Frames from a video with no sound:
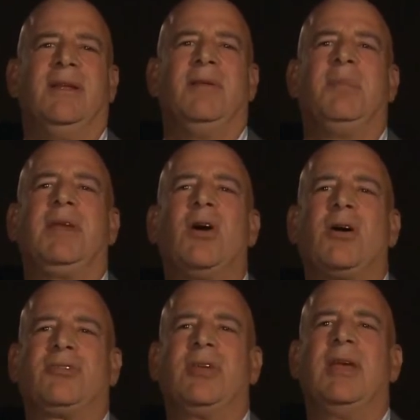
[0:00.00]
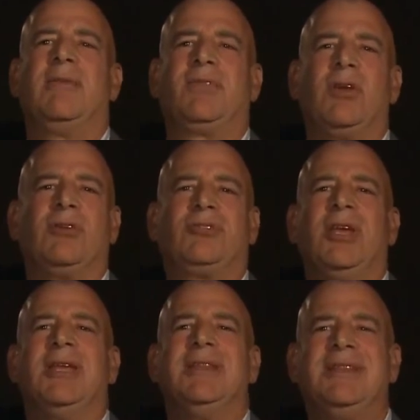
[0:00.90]
because if there's
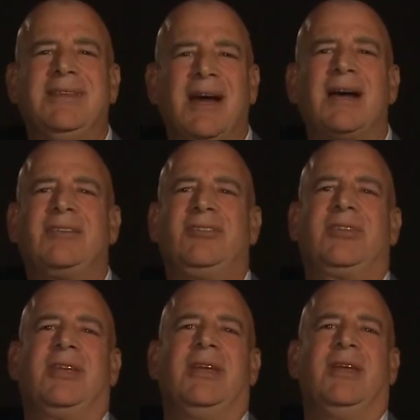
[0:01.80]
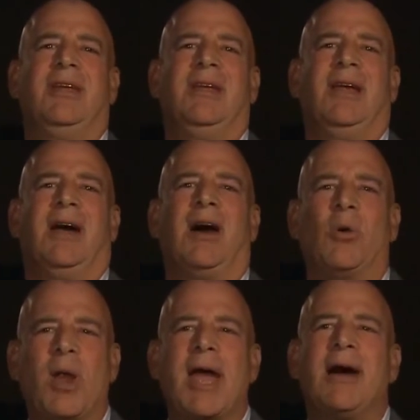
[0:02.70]
dust
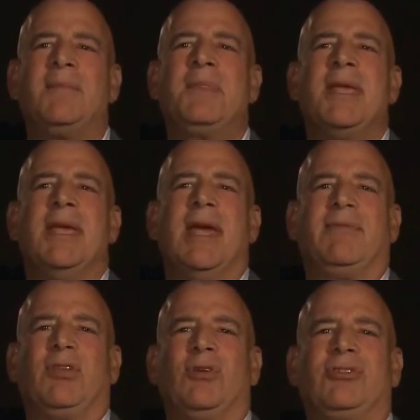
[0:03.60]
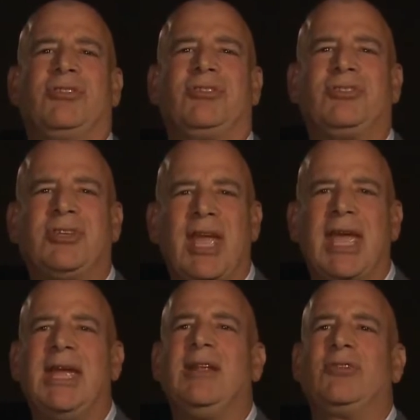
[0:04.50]
around, if there's
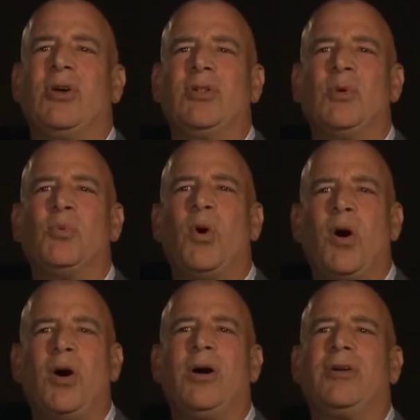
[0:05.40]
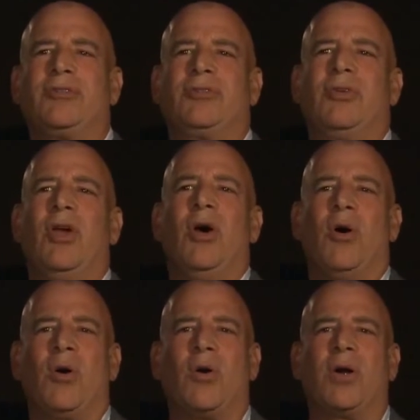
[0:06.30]
stains on the walls
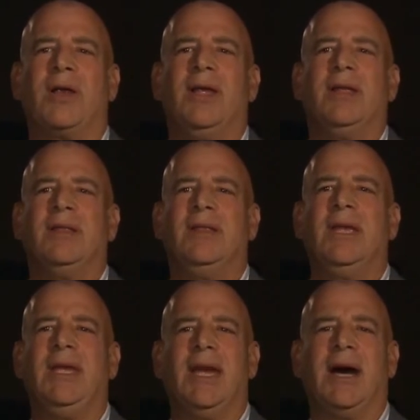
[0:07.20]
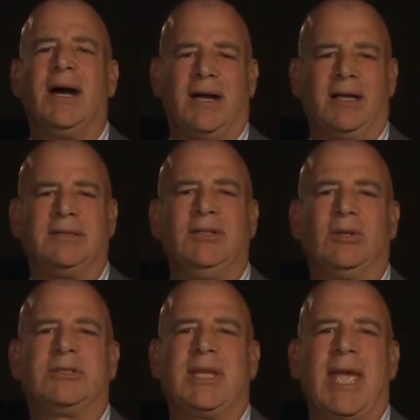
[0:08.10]
or
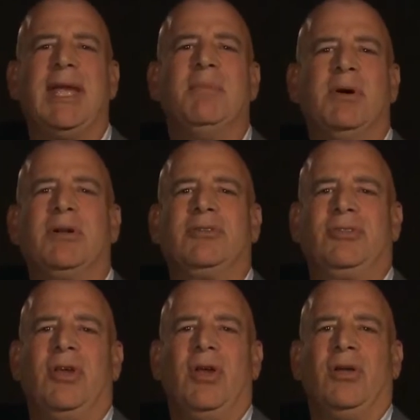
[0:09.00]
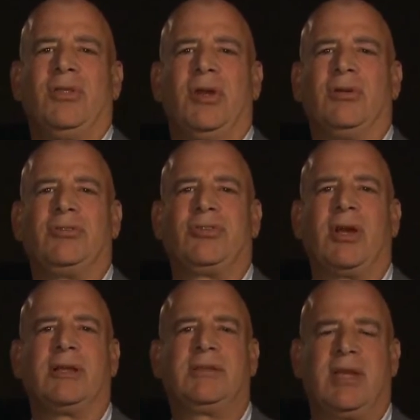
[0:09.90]
your tables, there's
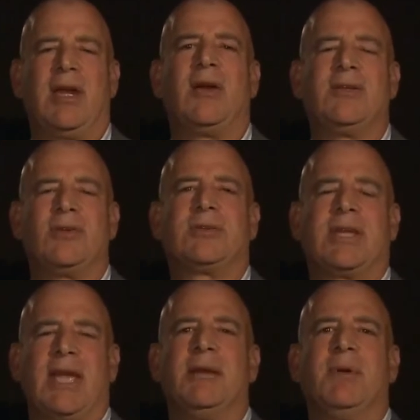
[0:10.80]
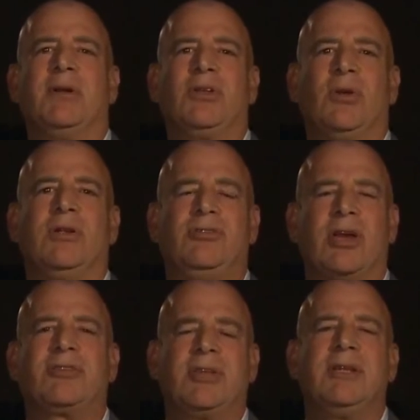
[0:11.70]
a tear in your table, your
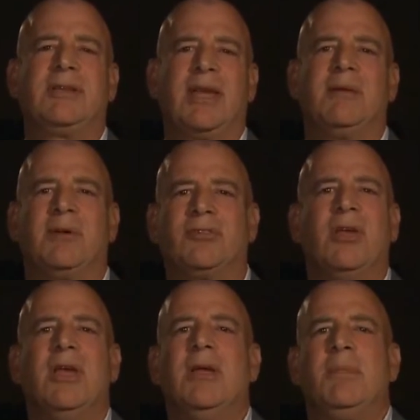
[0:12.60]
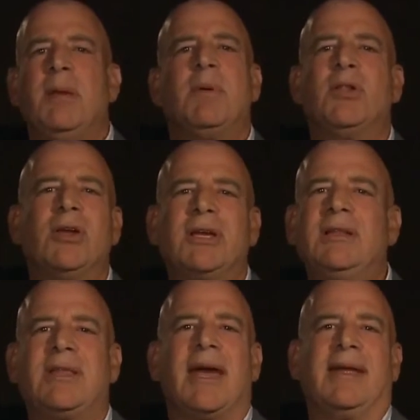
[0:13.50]
adjusting tables, people look
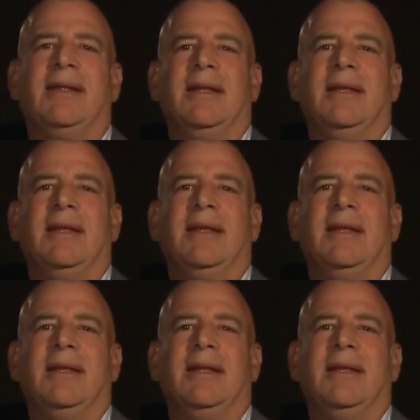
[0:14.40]
at that